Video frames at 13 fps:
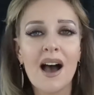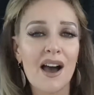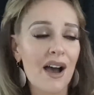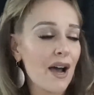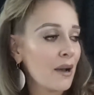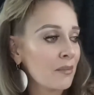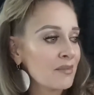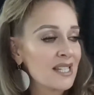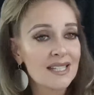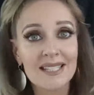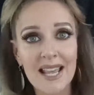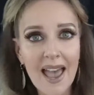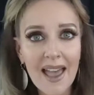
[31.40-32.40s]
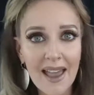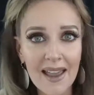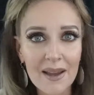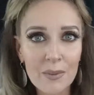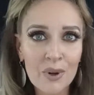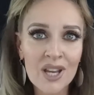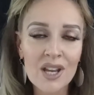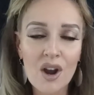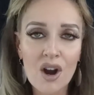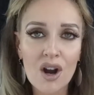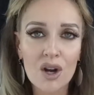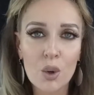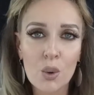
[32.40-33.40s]
um, today we
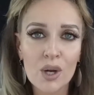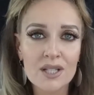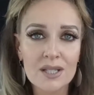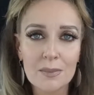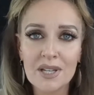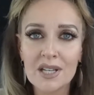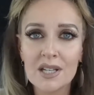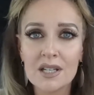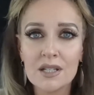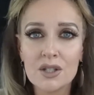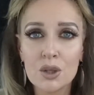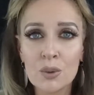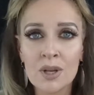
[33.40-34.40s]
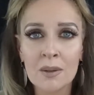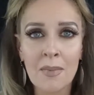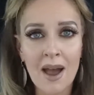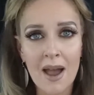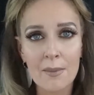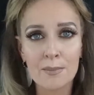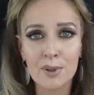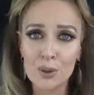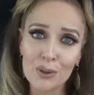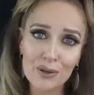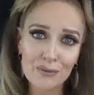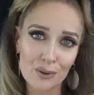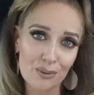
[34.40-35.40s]
are going to be doing my
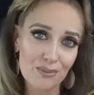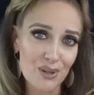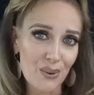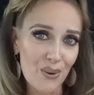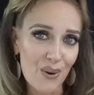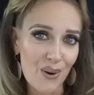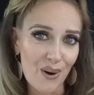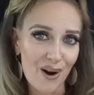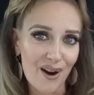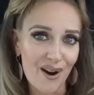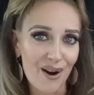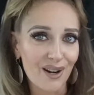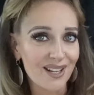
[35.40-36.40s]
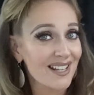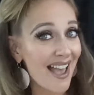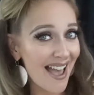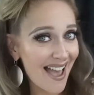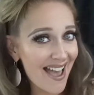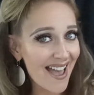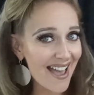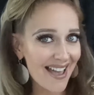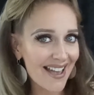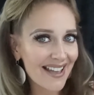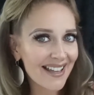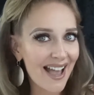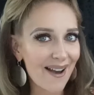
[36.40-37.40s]
beauty room tour. Yay!
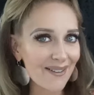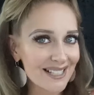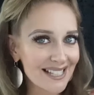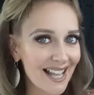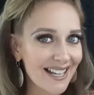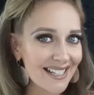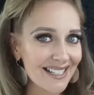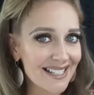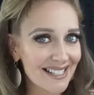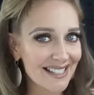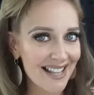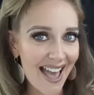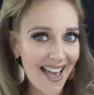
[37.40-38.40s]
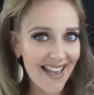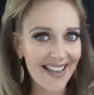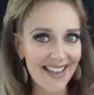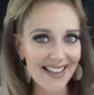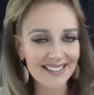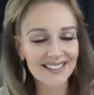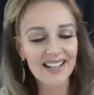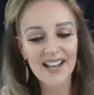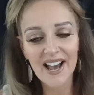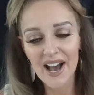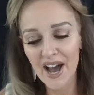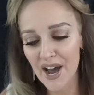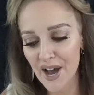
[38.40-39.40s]
how exciting is that?
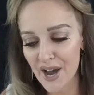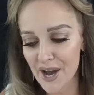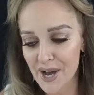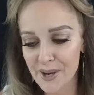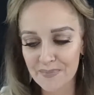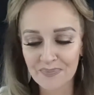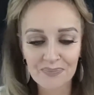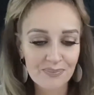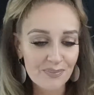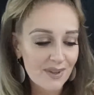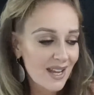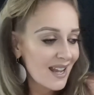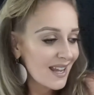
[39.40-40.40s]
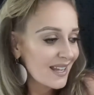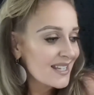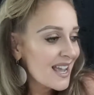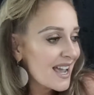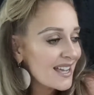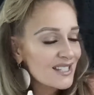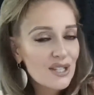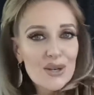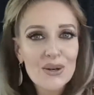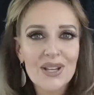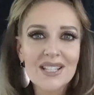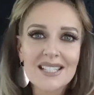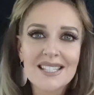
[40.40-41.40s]
Um, yeah, so
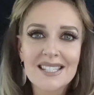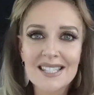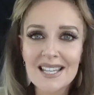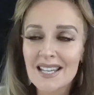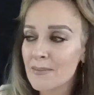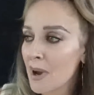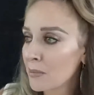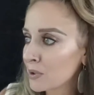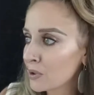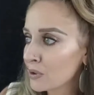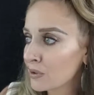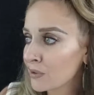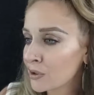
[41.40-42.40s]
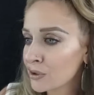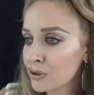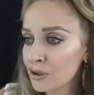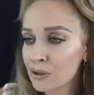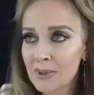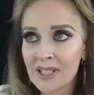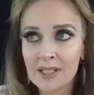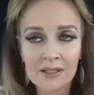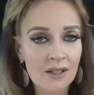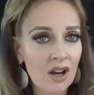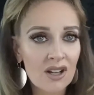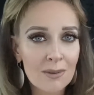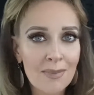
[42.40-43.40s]
you'll get to see my beauty room
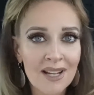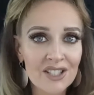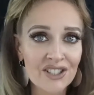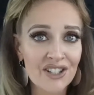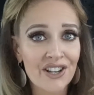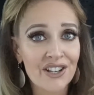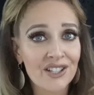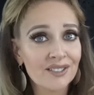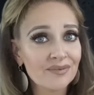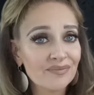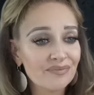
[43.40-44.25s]
and all of my shit.